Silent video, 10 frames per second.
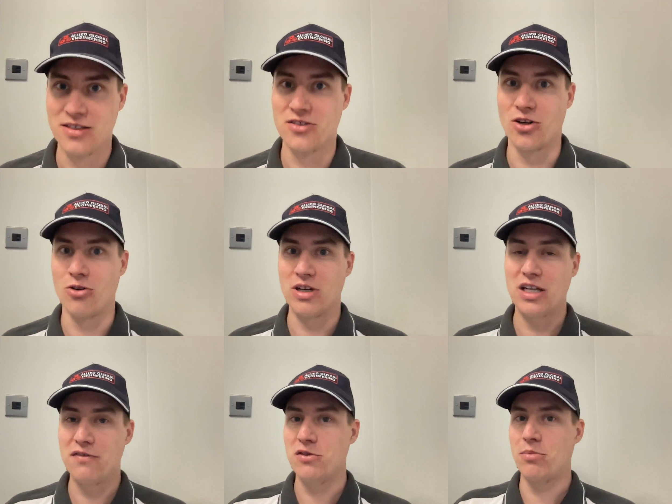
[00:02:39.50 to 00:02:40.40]
So
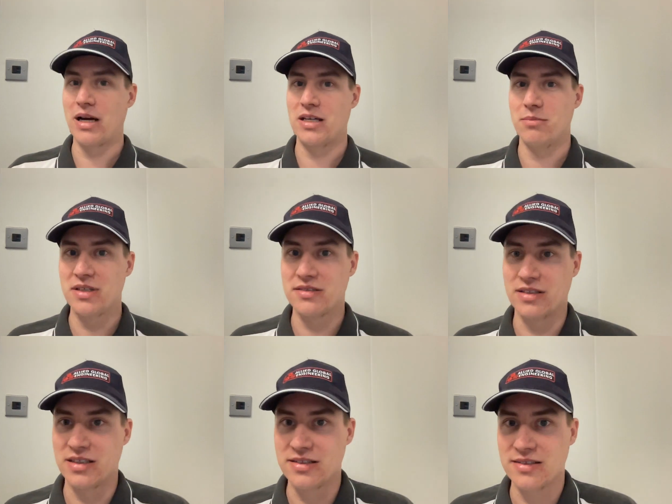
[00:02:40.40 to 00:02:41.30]
if you buy a
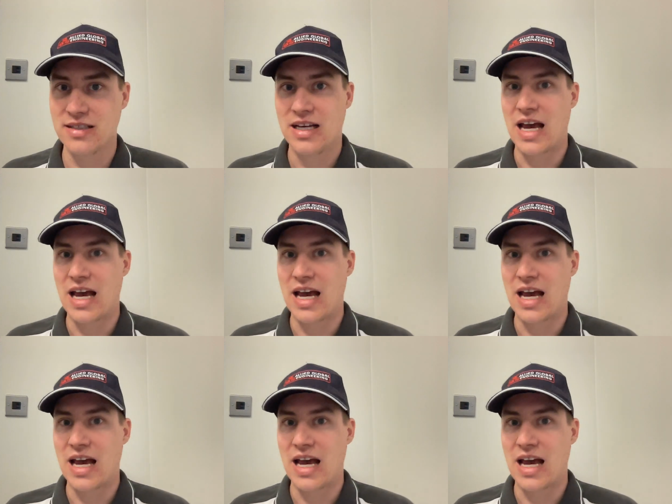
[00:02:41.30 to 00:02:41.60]
business